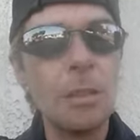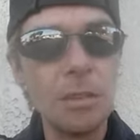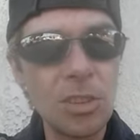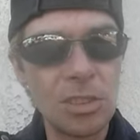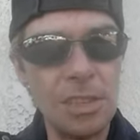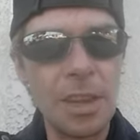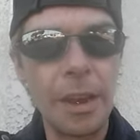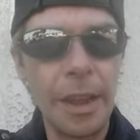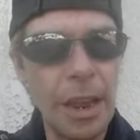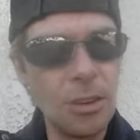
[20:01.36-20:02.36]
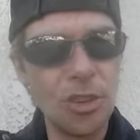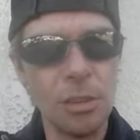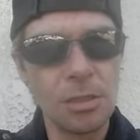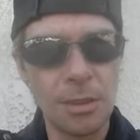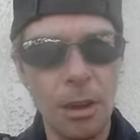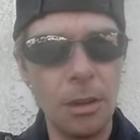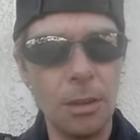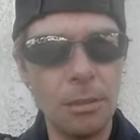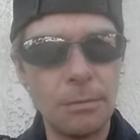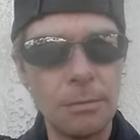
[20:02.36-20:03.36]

This is a dedication song.